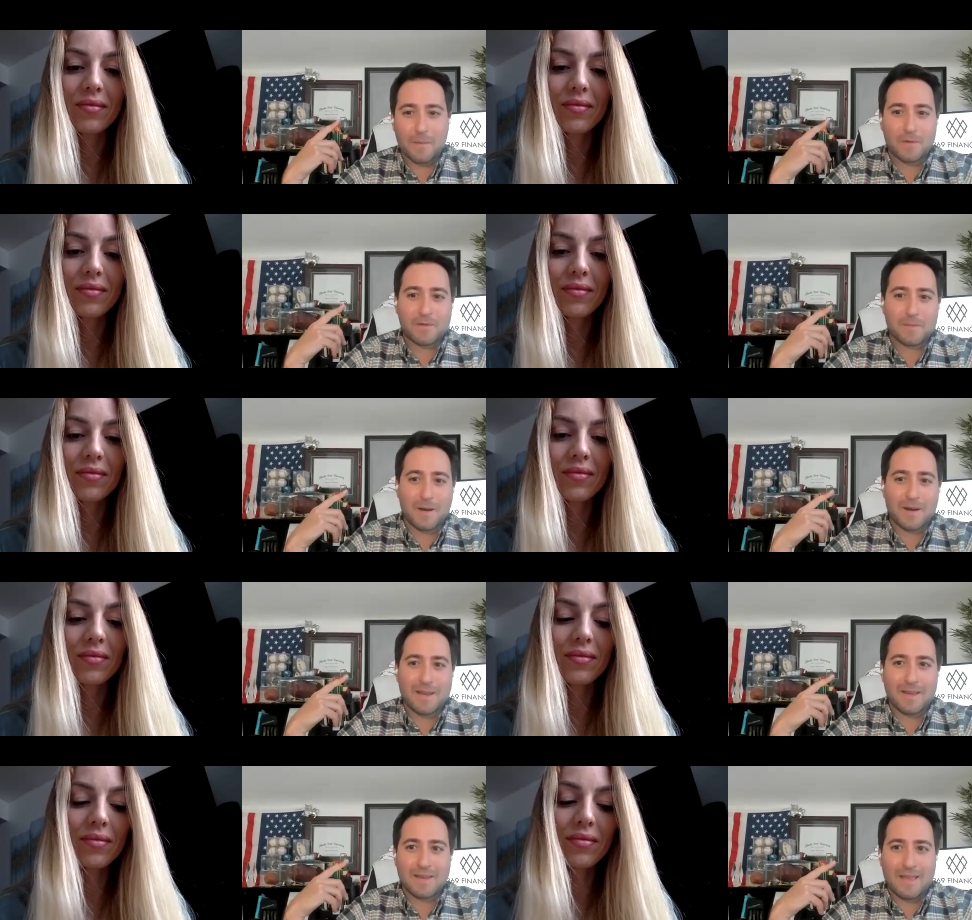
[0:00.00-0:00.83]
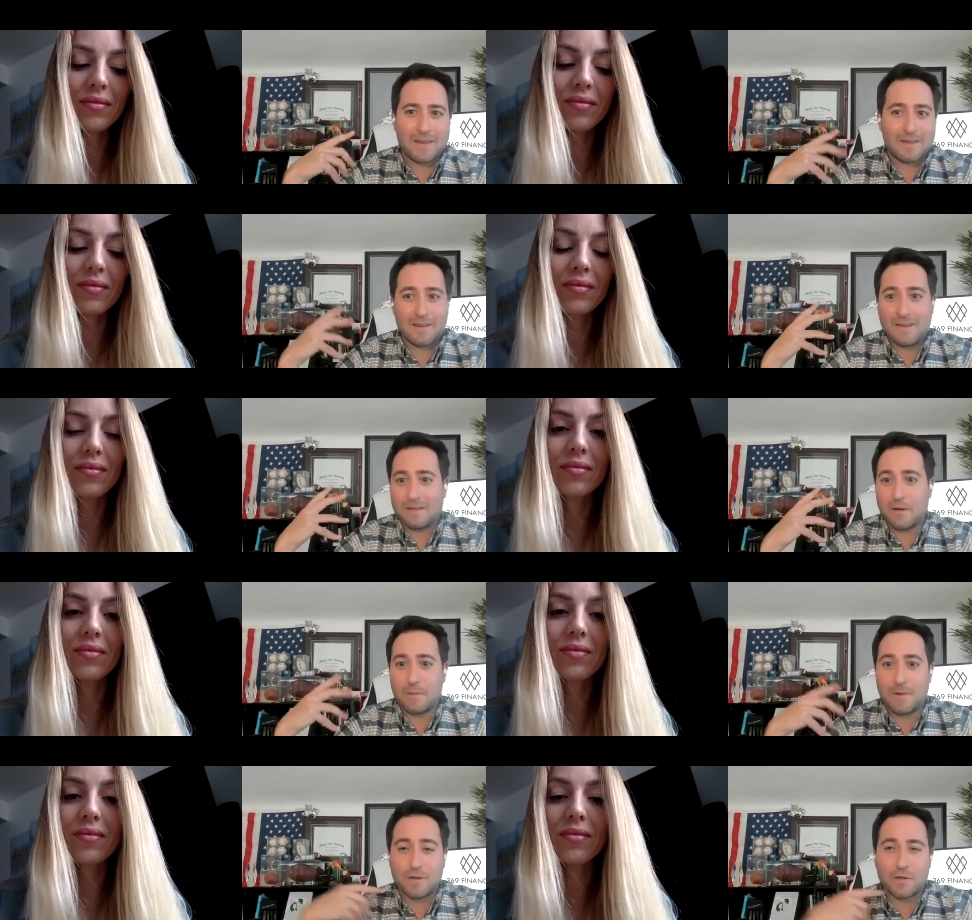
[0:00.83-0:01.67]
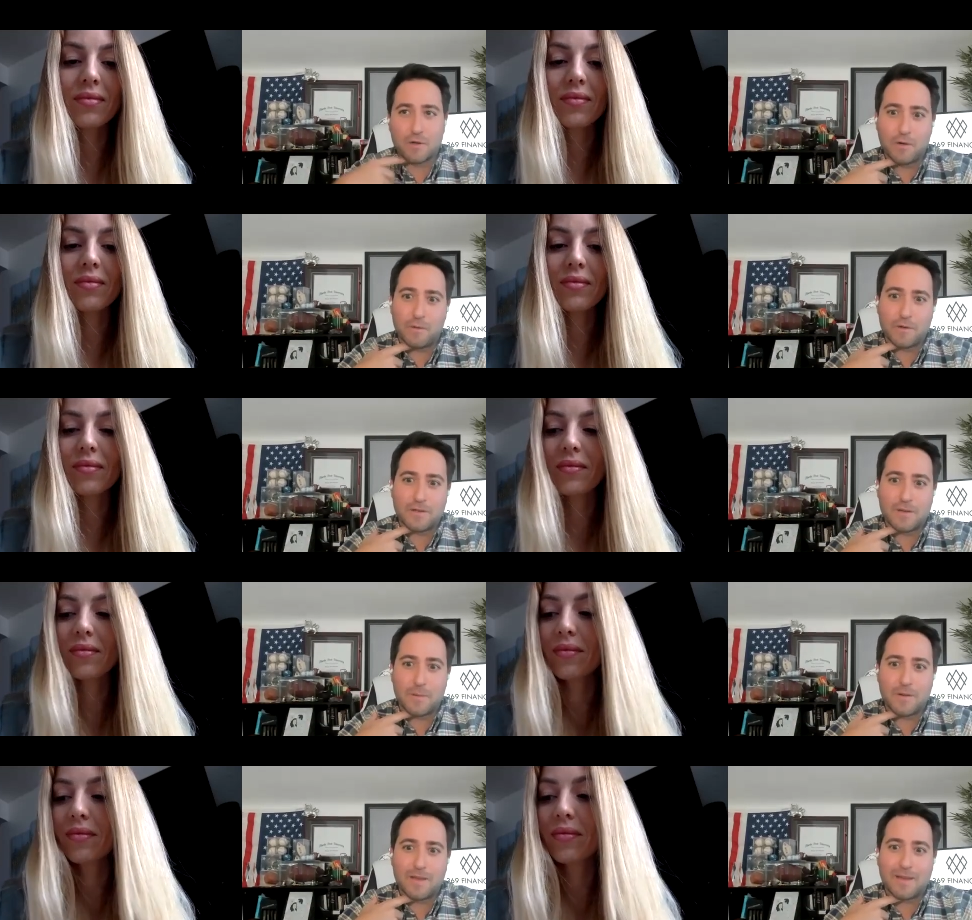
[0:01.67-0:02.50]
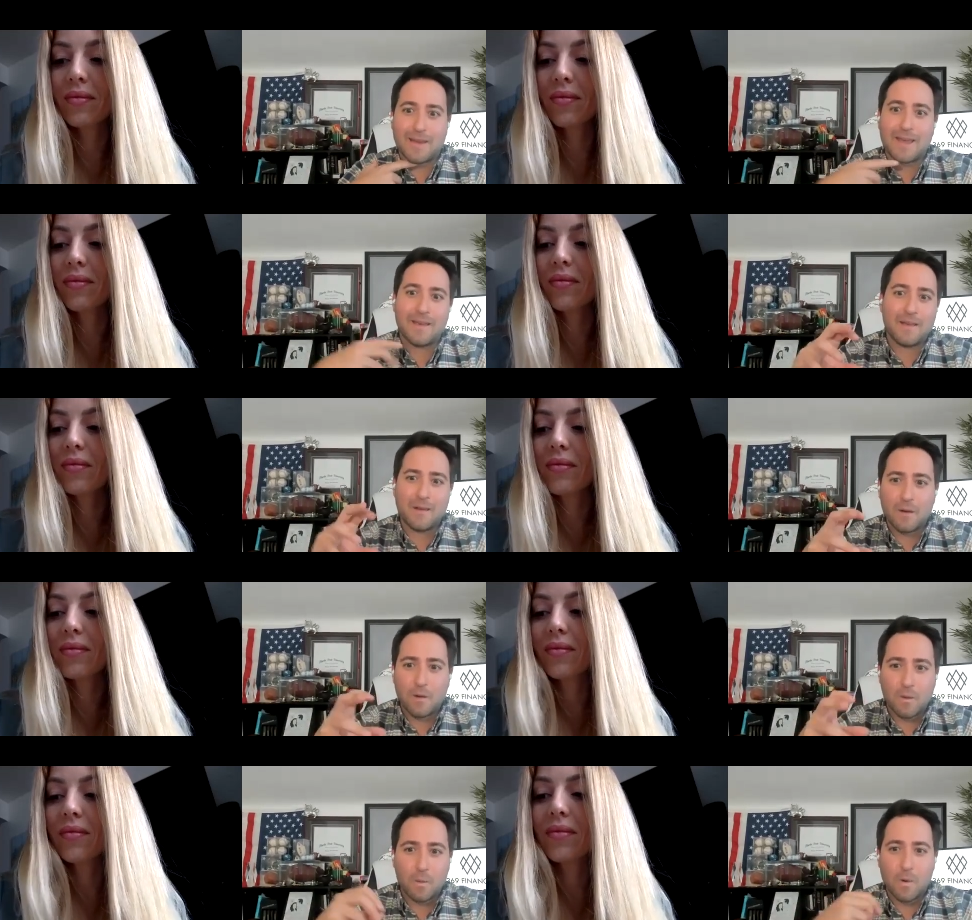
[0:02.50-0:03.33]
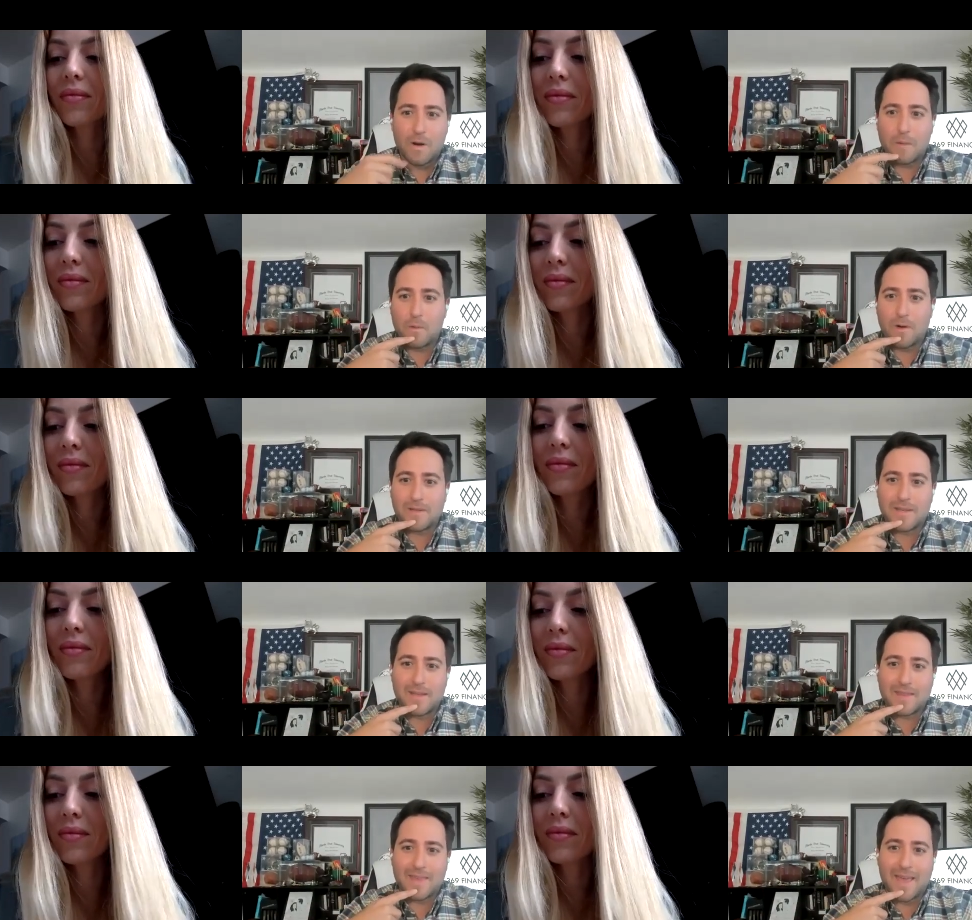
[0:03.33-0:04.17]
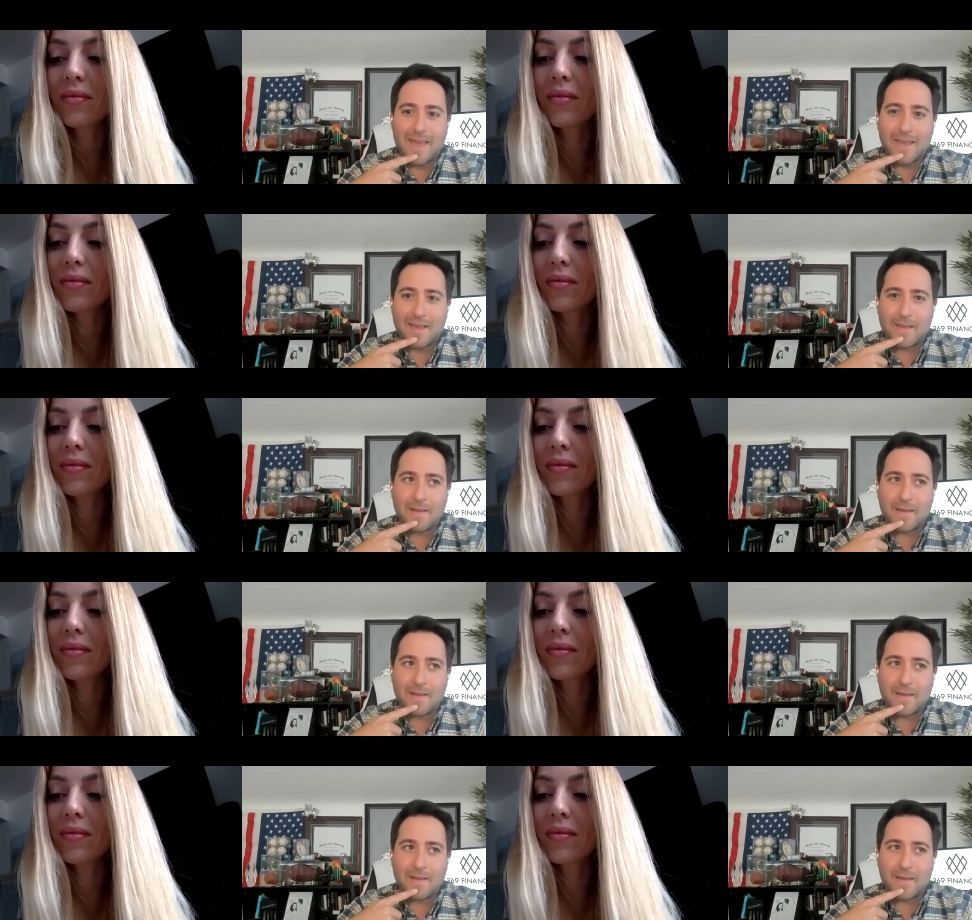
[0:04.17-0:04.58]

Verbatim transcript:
Speaker 1: the most money, and it could be a struggle for someone. Like, what was it that